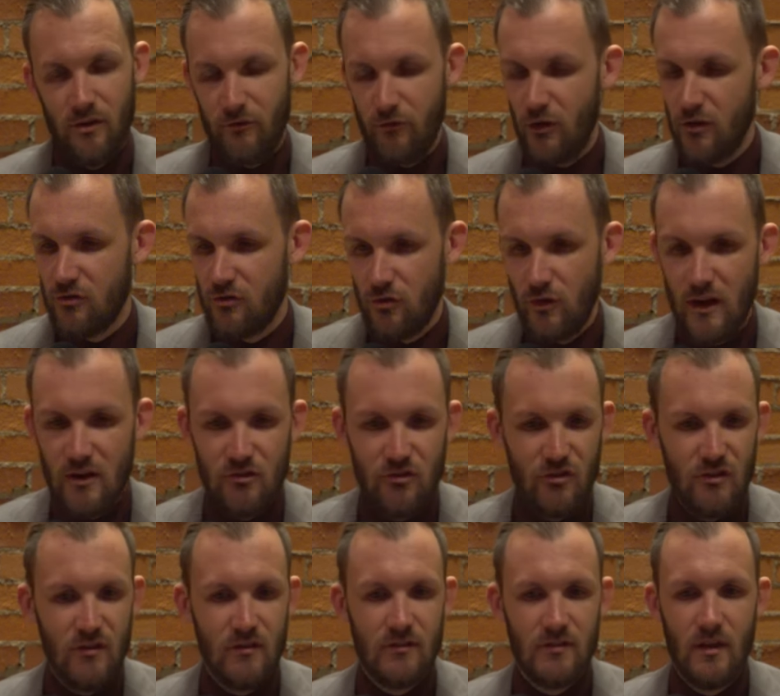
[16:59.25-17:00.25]

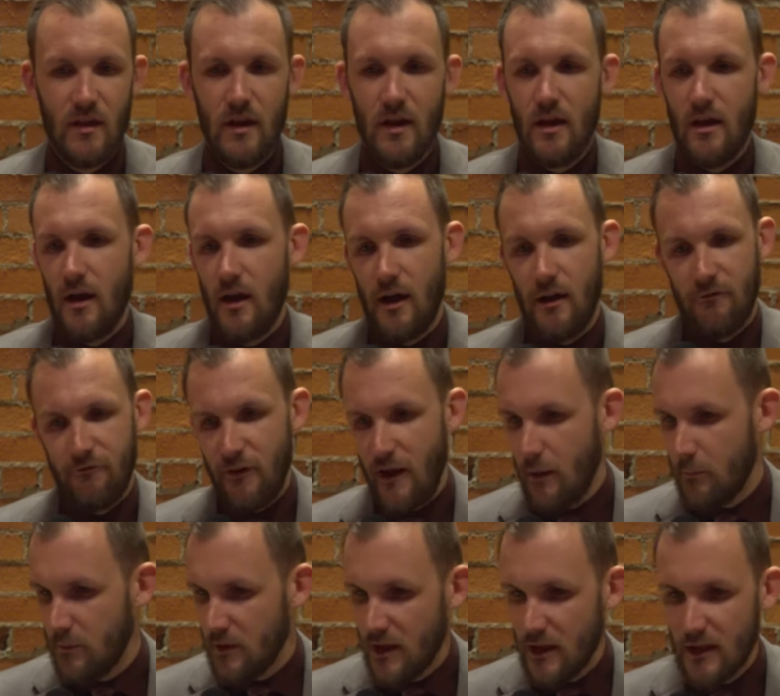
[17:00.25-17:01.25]
Frustrations,
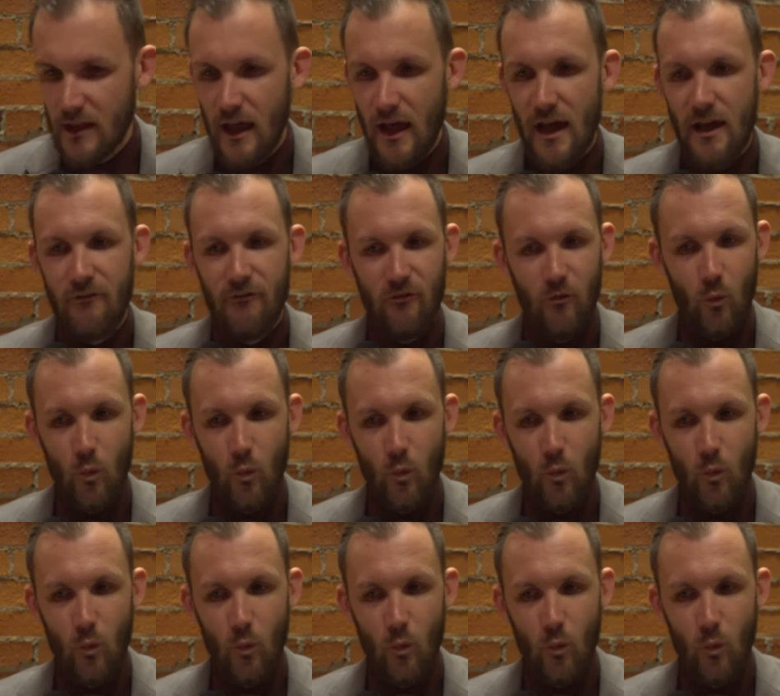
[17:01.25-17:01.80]
family life,